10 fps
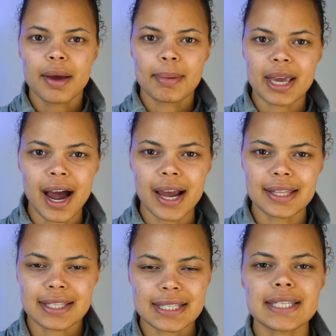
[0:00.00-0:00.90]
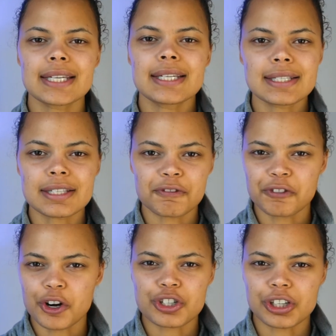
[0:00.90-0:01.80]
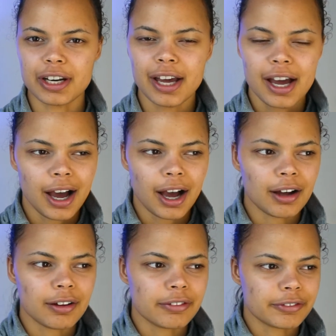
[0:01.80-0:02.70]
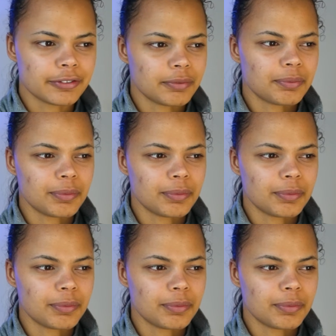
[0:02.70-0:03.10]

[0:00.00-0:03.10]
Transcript: behind the scenes version of